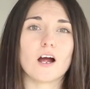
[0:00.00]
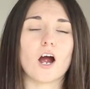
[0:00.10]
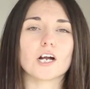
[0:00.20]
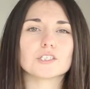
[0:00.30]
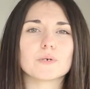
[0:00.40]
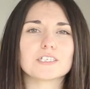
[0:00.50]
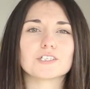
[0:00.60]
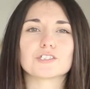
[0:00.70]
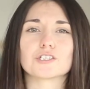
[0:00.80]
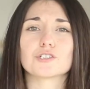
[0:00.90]
Our
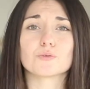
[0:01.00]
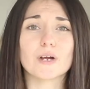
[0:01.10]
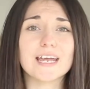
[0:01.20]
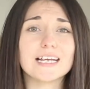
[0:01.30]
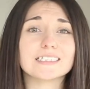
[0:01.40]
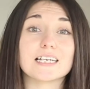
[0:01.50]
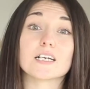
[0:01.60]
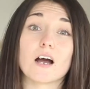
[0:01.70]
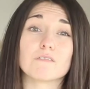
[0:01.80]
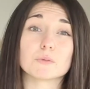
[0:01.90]
directors are trained
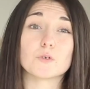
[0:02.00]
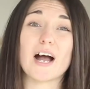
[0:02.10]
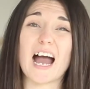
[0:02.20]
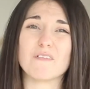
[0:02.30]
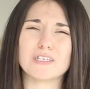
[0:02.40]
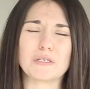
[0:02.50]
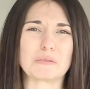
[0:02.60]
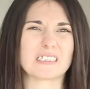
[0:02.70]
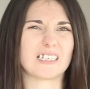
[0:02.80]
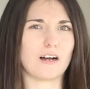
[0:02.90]
and comfortable having
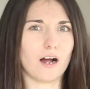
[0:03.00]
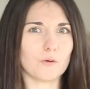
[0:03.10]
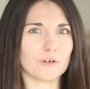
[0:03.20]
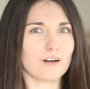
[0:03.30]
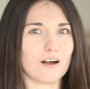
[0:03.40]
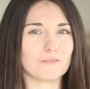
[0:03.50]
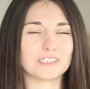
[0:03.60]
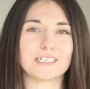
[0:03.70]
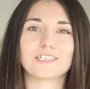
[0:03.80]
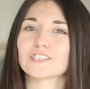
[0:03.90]
those awkward
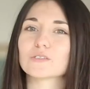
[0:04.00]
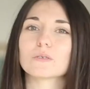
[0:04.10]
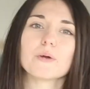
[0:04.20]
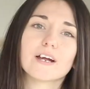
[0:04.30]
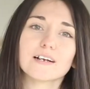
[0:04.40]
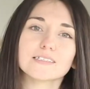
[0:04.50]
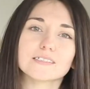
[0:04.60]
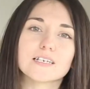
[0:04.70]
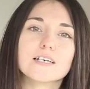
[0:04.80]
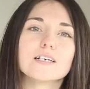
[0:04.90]
conversations with parents,
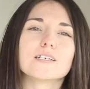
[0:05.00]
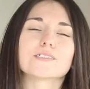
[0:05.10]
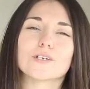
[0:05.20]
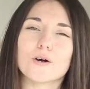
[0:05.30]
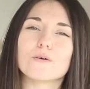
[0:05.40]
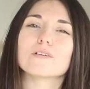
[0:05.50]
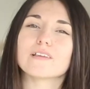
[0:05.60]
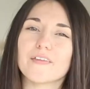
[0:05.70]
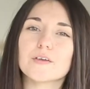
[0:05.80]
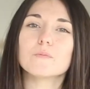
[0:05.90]
so
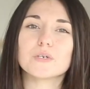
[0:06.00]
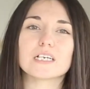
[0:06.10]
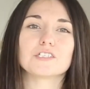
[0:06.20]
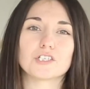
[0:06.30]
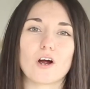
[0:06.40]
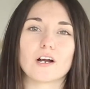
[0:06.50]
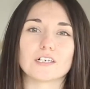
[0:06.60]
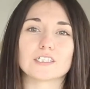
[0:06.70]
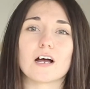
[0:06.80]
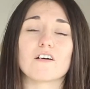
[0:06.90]
let them be in
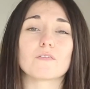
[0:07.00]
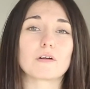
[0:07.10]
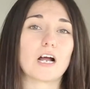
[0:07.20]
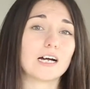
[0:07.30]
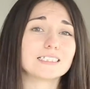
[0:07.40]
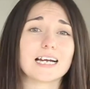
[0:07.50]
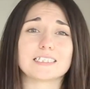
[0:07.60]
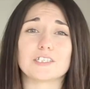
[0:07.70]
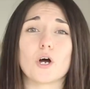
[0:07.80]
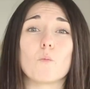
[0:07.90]
charge of
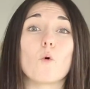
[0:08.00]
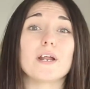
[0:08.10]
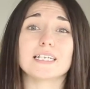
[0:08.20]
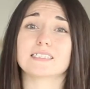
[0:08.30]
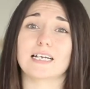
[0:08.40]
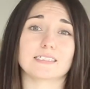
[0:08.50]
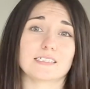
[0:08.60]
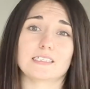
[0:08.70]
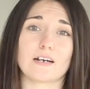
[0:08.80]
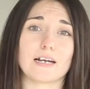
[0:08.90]
contacting home when it's
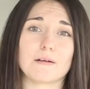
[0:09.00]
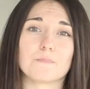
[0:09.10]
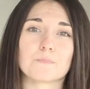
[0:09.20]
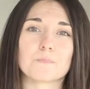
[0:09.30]
necessary,